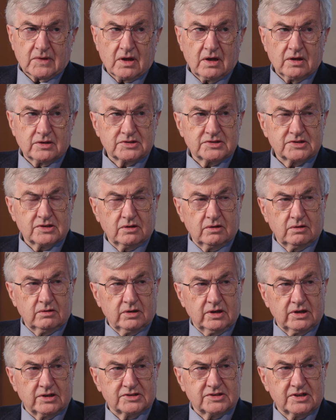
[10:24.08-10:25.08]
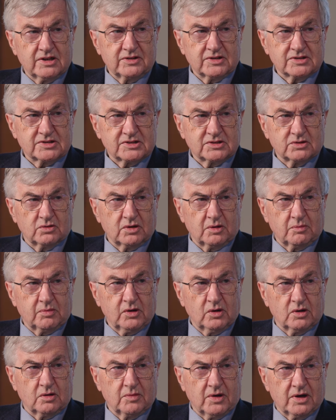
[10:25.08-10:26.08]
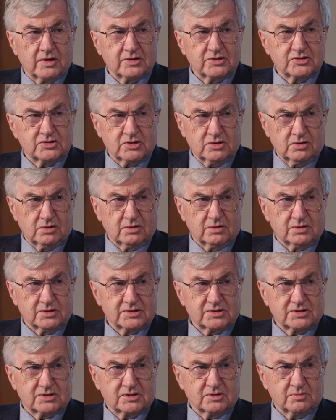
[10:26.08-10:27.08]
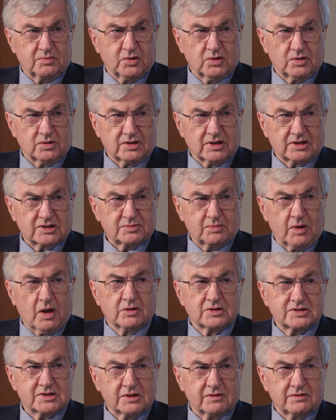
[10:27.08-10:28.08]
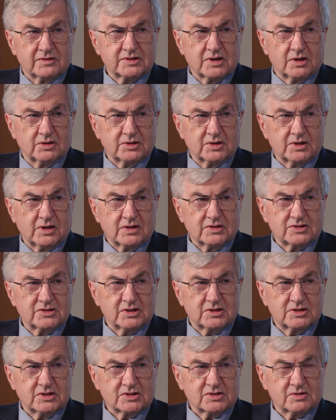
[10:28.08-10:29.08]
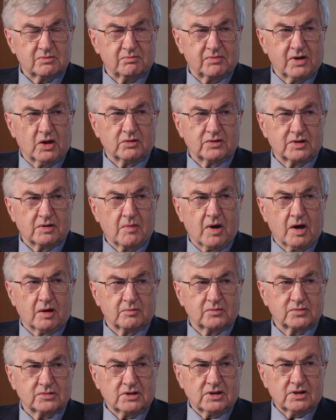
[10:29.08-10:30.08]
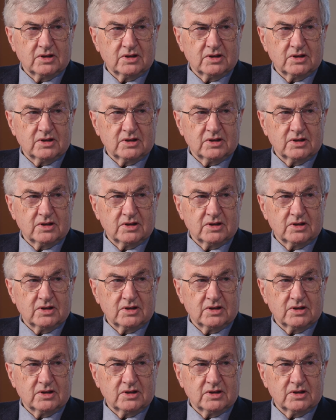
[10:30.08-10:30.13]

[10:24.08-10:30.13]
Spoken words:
And so it said this is all a plot by the Jews to put explosives underneath cities and blow them up